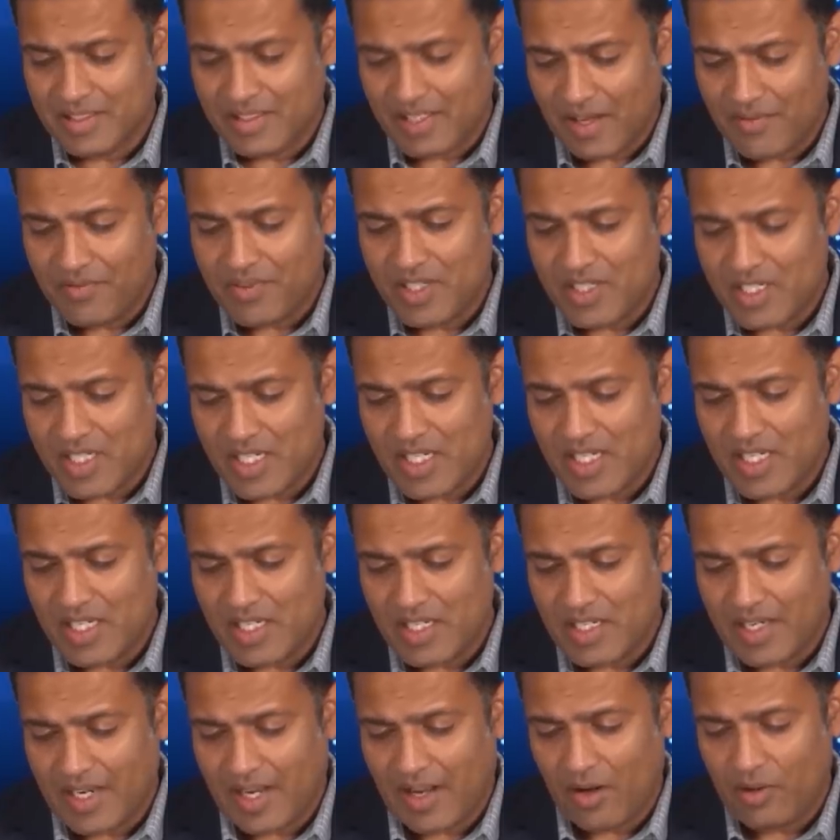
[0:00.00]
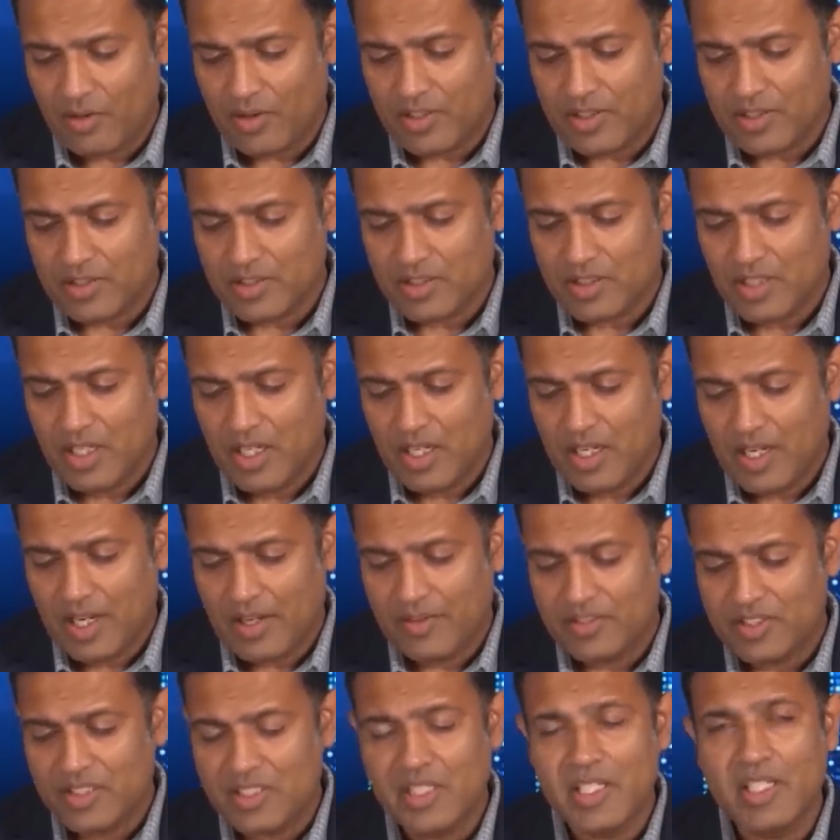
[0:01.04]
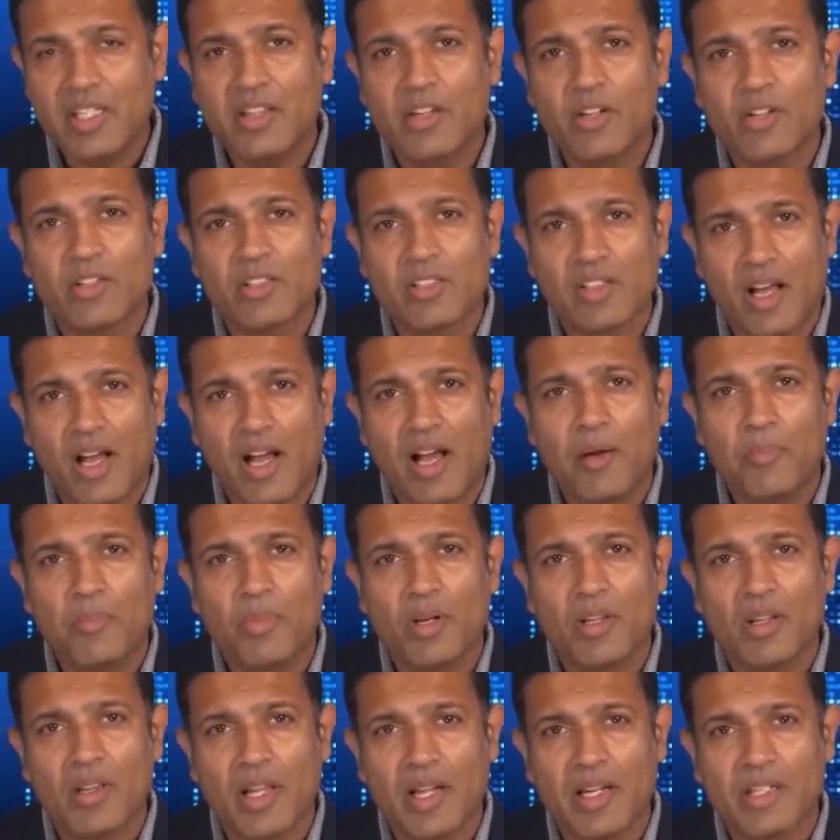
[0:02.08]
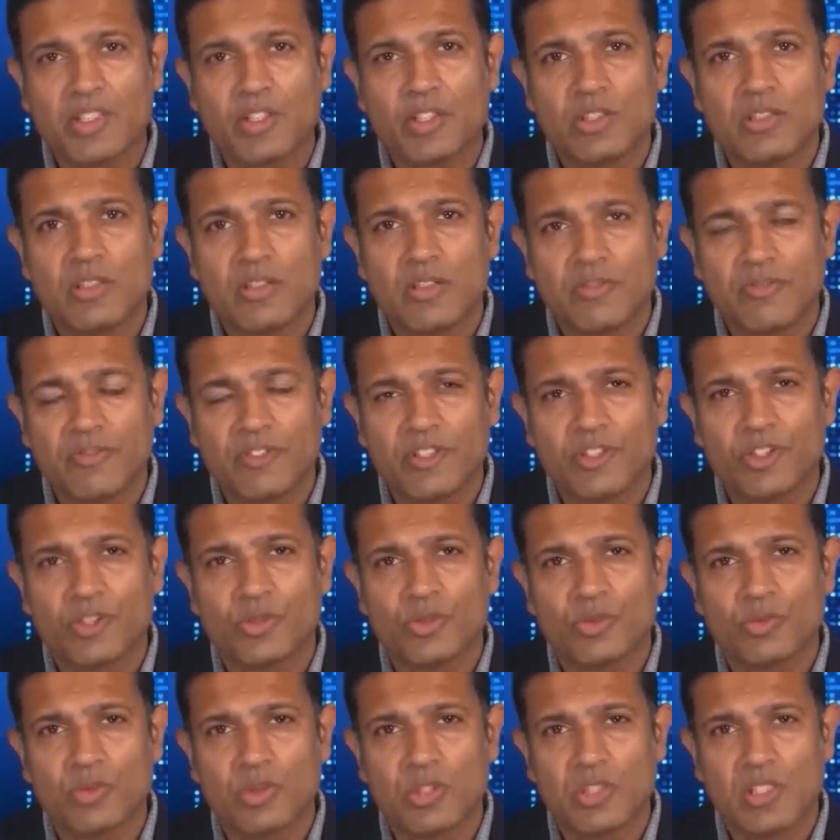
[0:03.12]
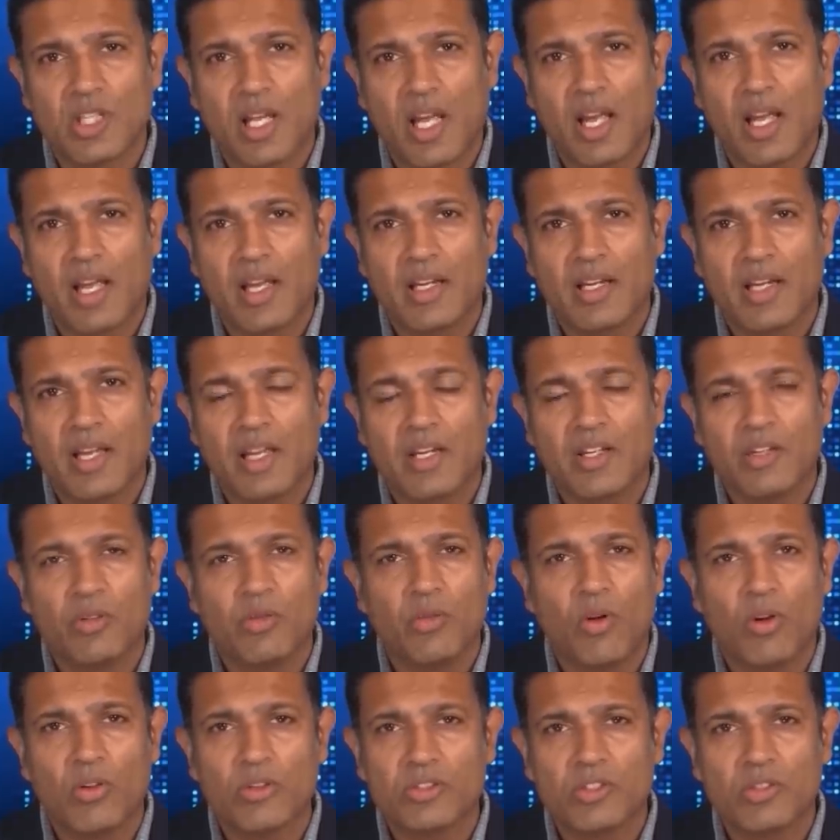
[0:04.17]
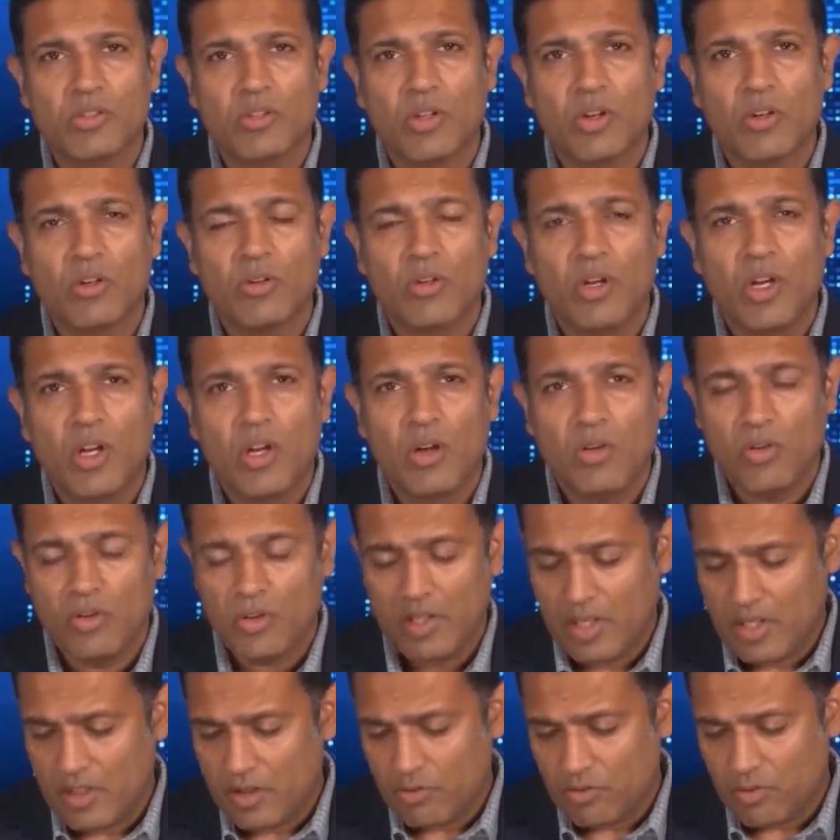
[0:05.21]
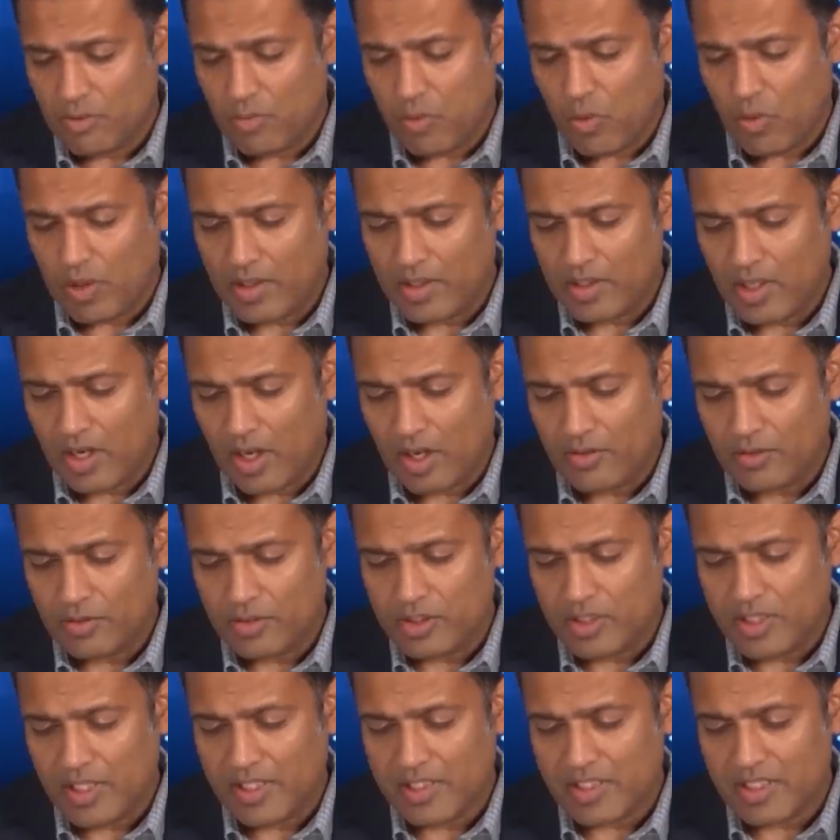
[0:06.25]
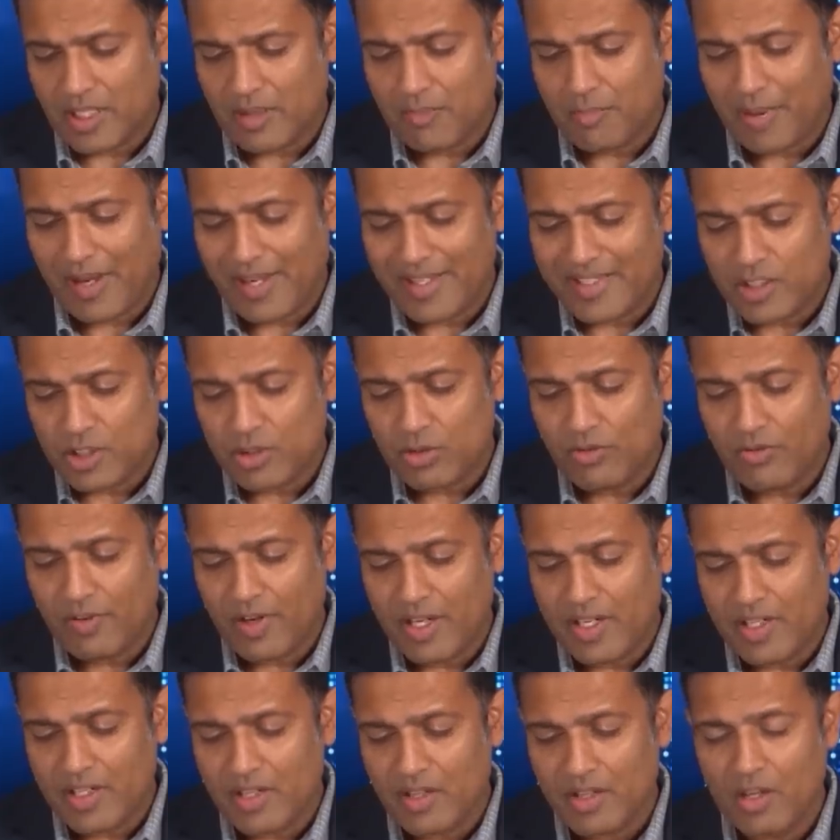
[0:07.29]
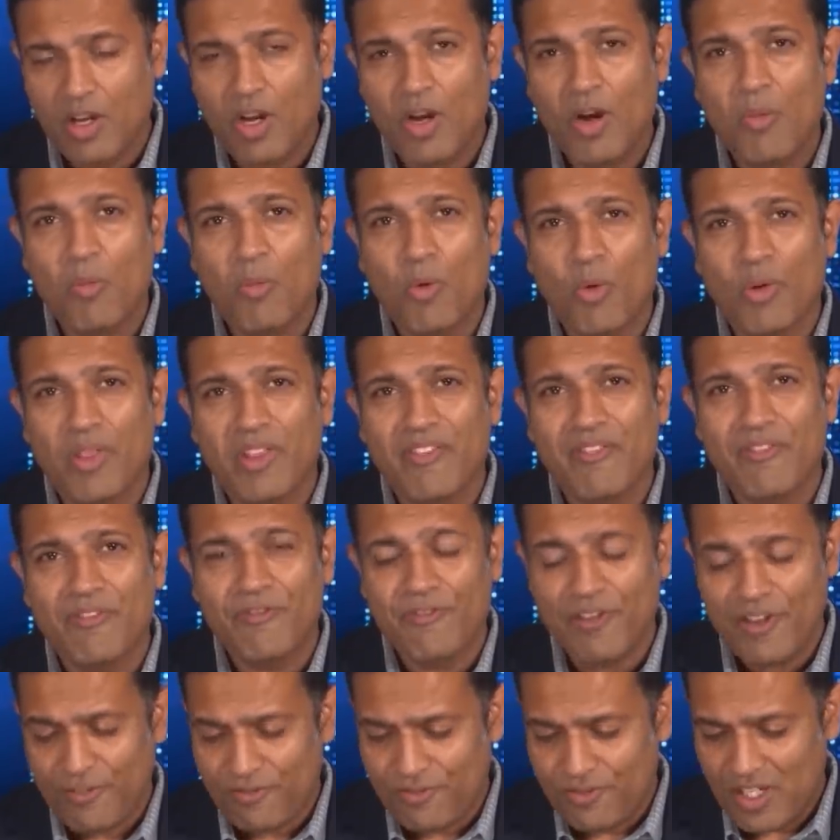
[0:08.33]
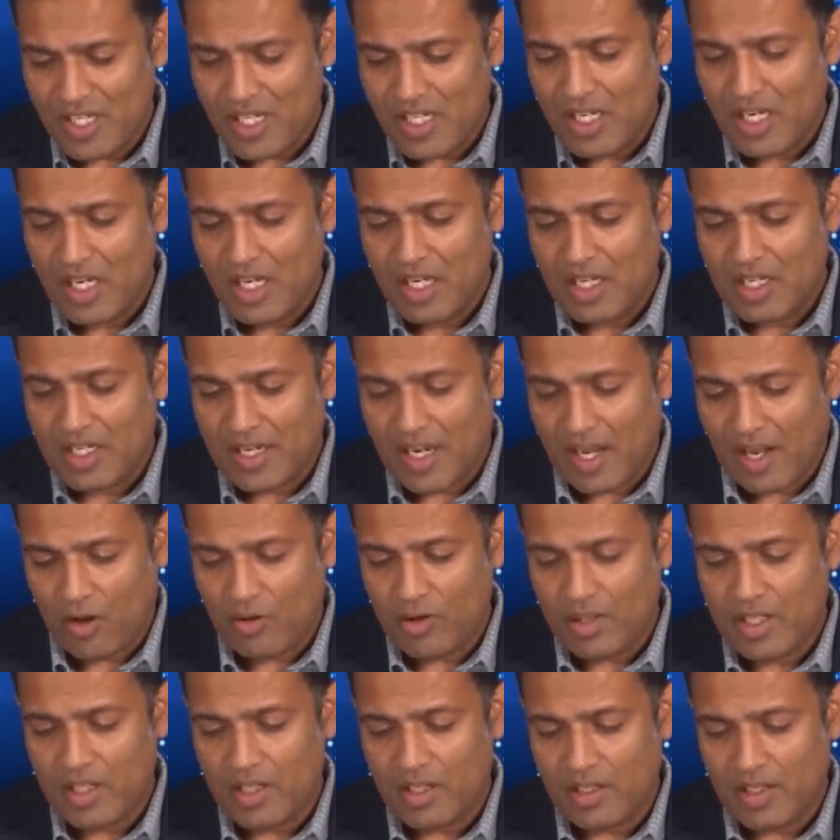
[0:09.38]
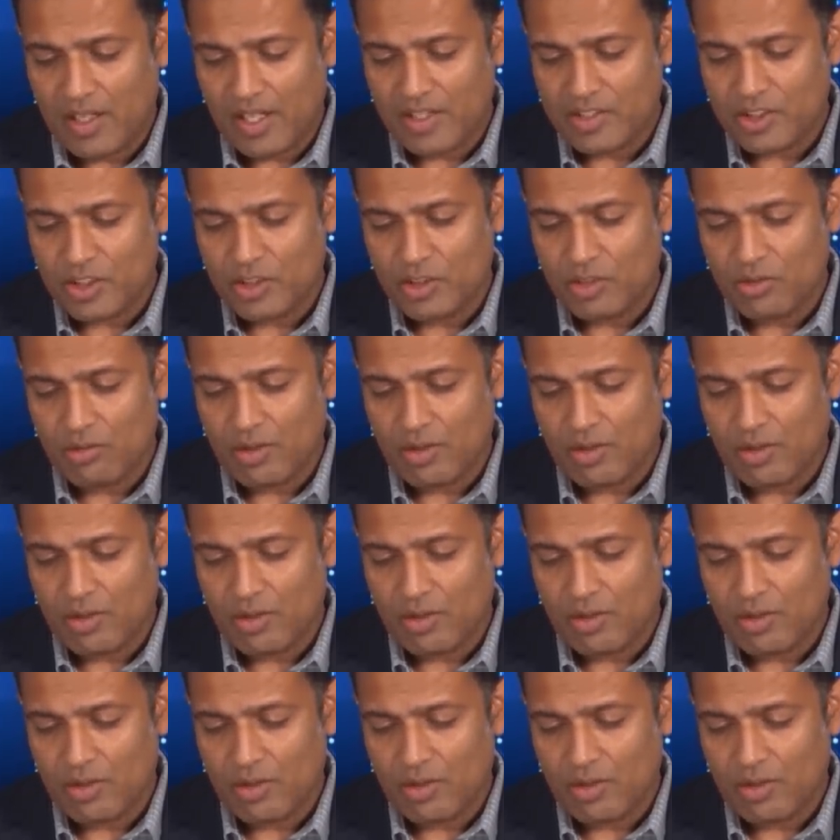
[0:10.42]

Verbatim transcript: 17 counties have seen their top election officials resign. And you also go in your reporting to other states. In Pennsylvania, more than 50 county election